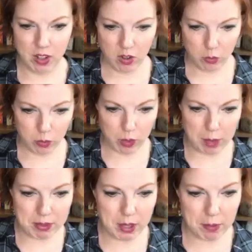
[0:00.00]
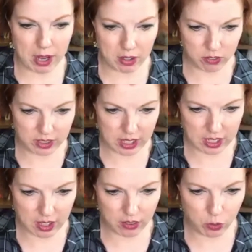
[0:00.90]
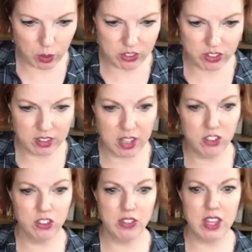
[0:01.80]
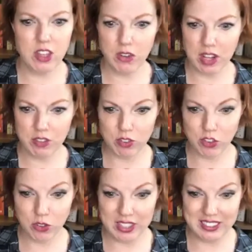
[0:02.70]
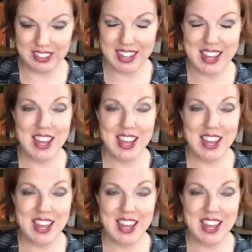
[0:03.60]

Well, wrapping up, I don't see any other questions. I sure thank you guys for joining.